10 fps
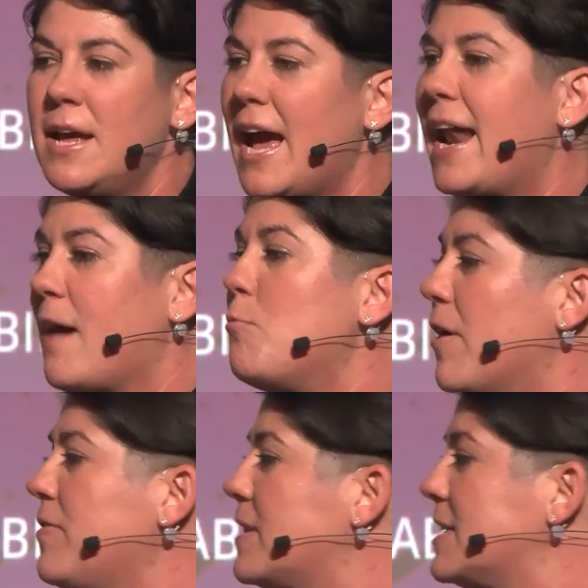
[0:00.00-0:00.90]
And I
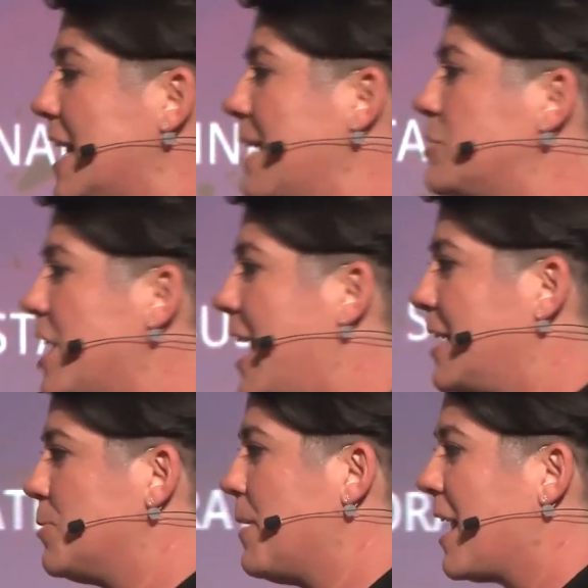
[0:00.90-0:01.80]
want the same
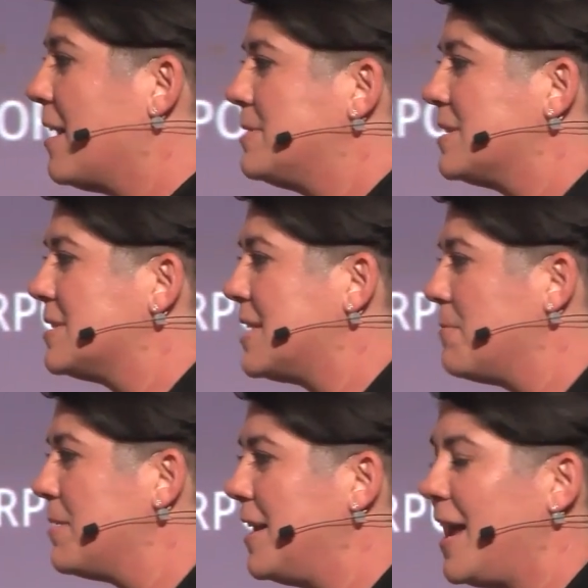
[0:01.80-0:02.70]
change when it comes to
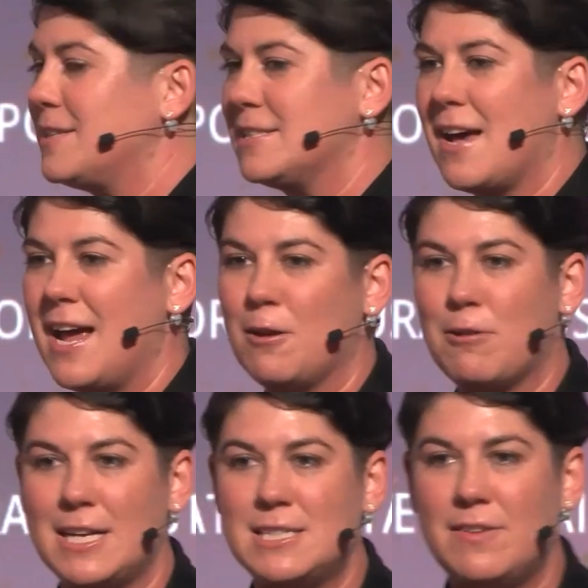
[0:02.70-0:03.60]
sustainability and design and
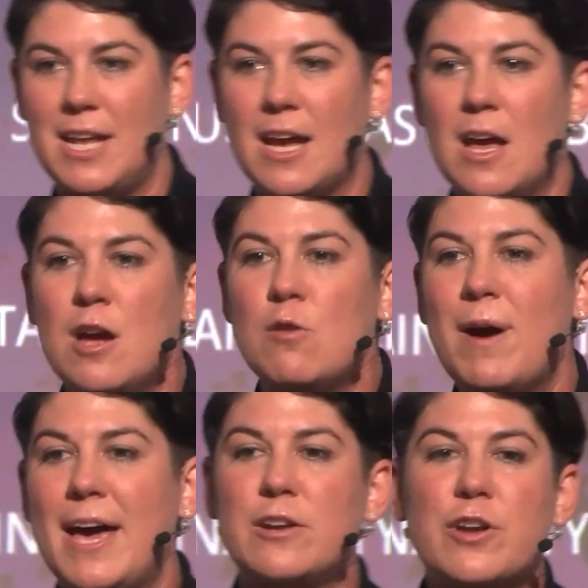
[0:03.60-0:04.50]
creativity,
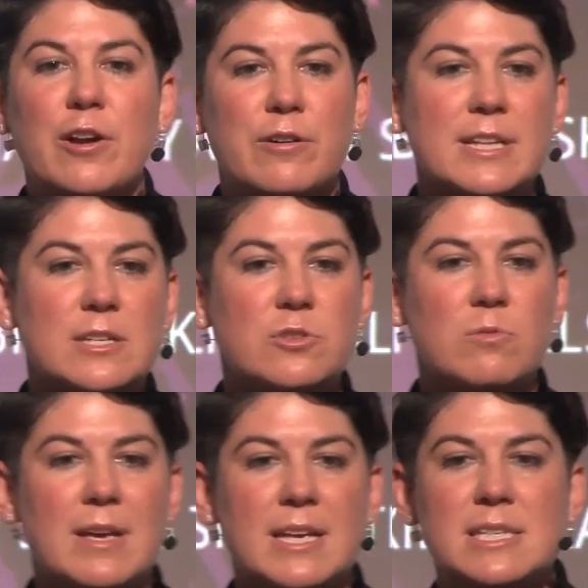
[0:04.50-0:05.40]
where not only do
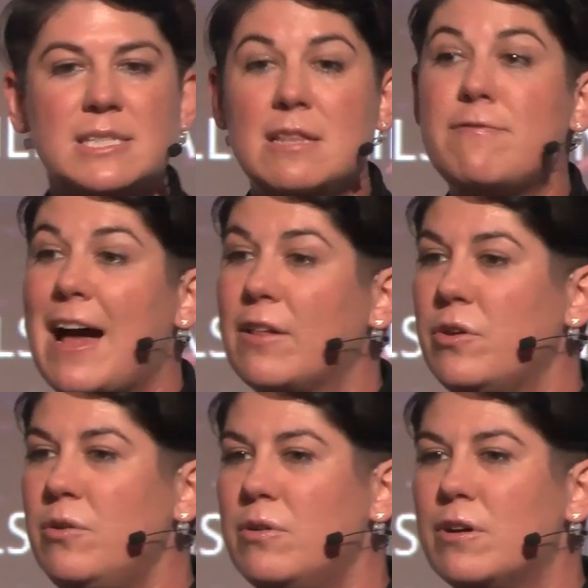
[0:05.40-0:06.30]
we see the
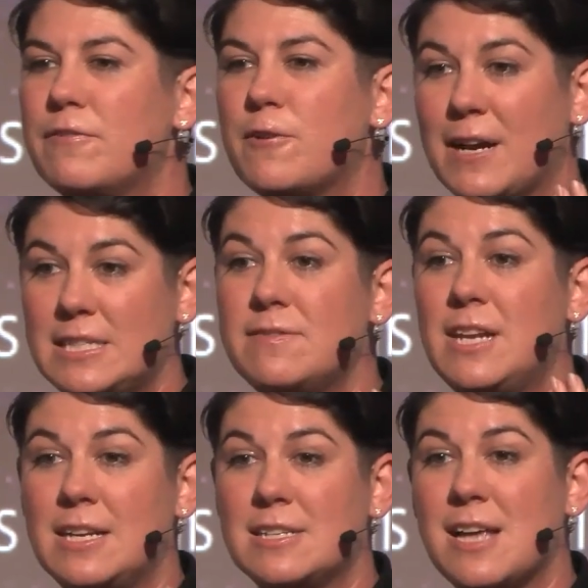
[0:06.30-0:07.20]
value of
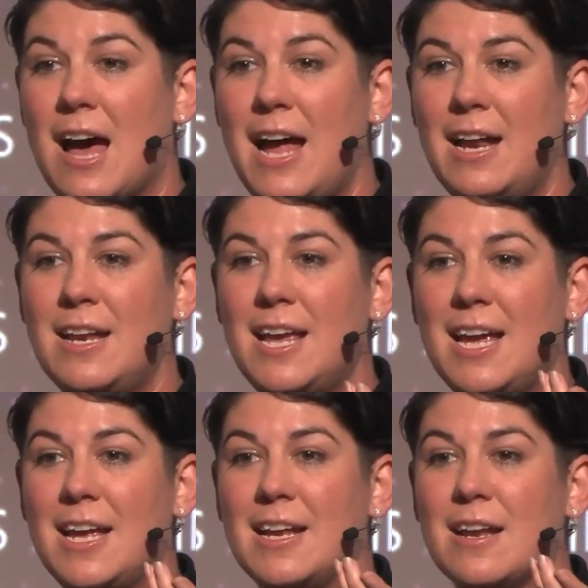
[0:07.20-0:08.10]
creativity and design
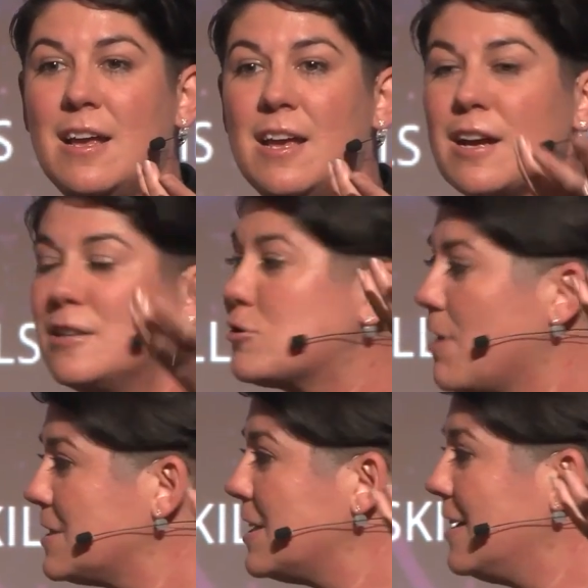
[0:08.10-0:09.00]
in
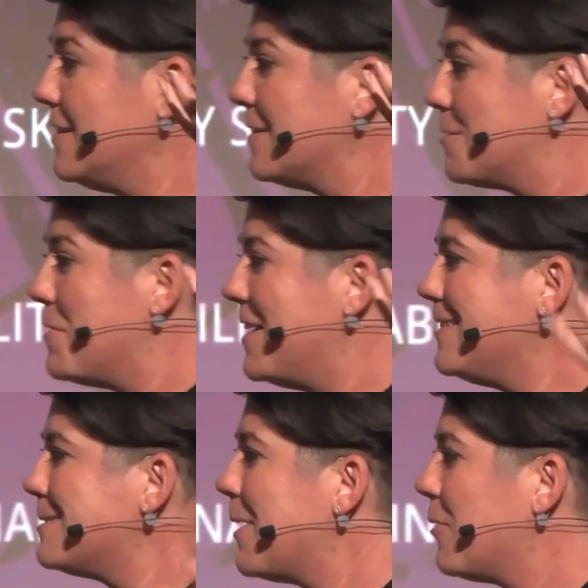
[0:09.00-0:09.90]
constructing the
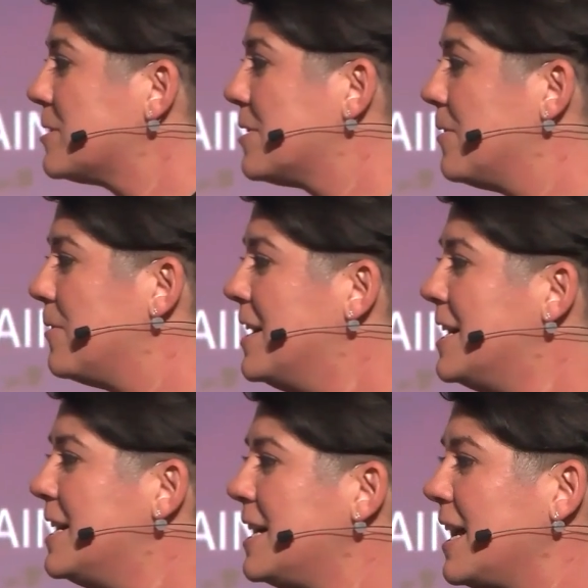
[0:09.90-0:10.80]
world, but also
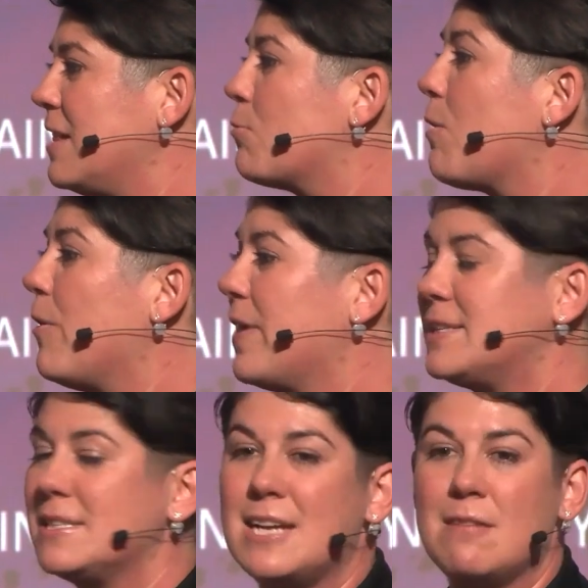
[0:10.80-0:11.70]
in the role that
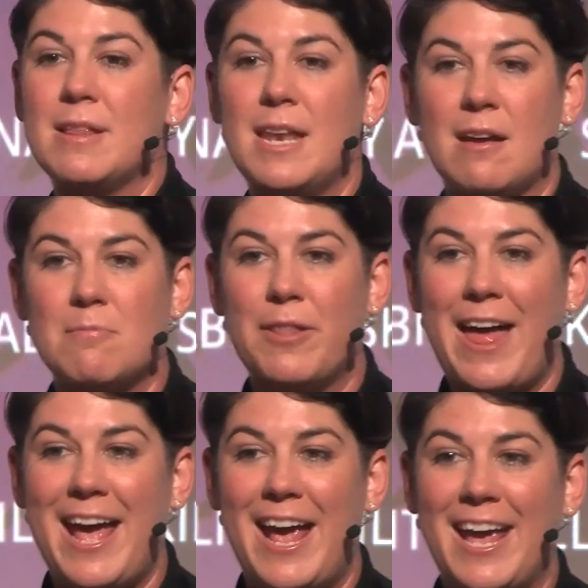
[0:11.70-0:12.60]
sustainability can
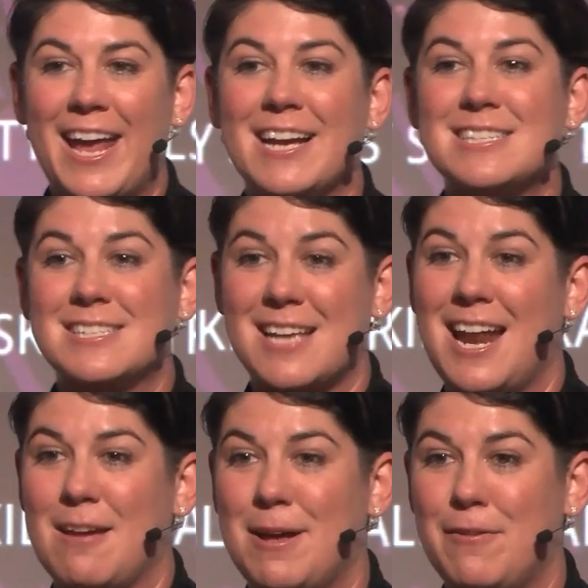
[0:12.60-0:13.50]
play in us
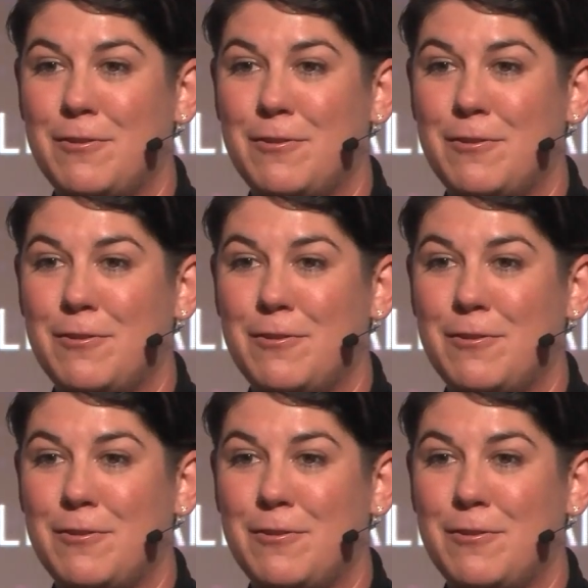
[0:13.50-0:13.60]
designing a better